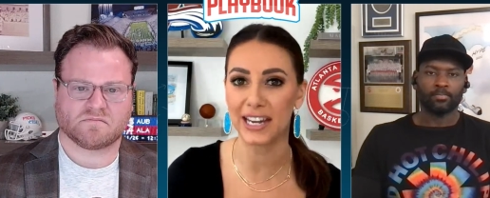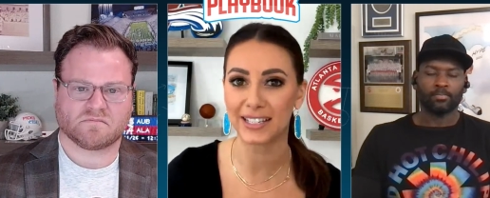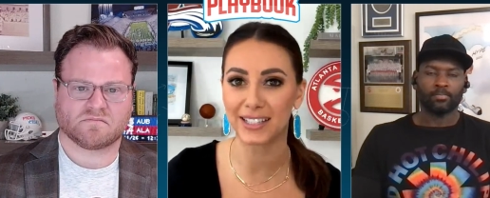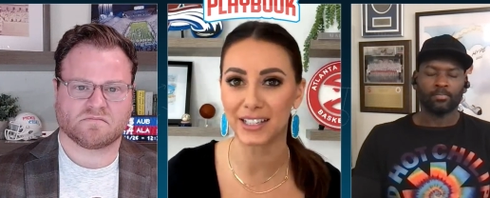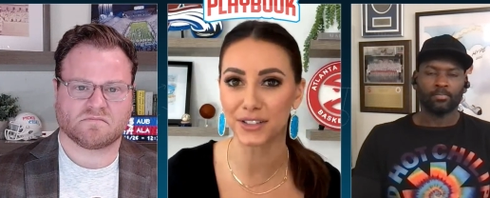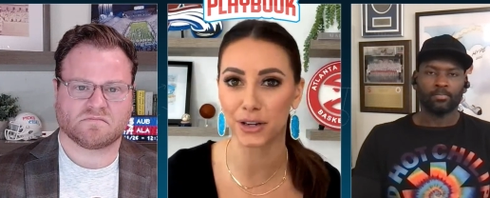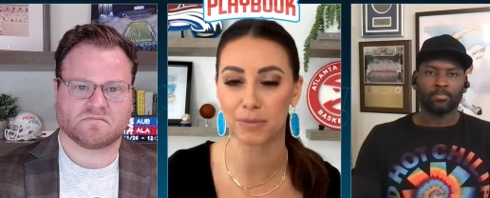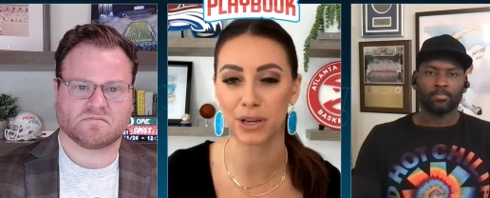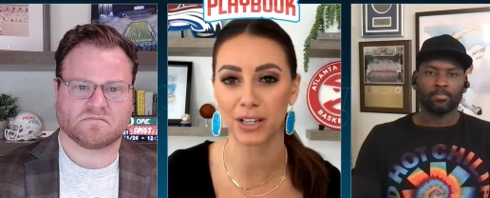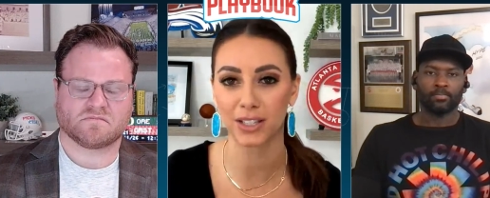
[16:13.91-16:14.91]
Speaker 1: Day teaser,
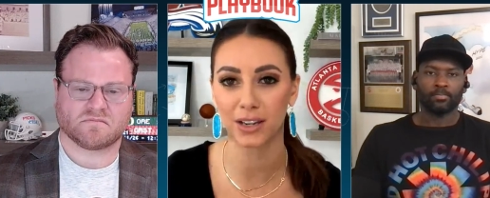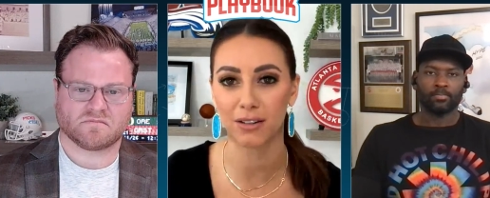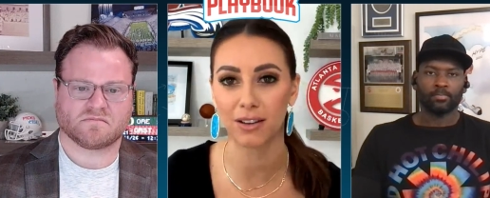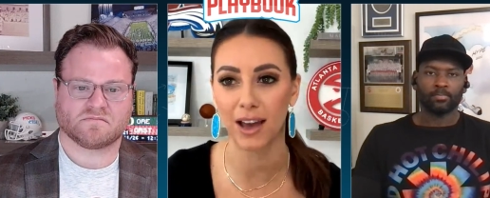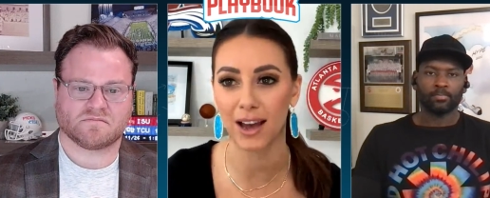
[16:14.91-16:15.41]
because I know you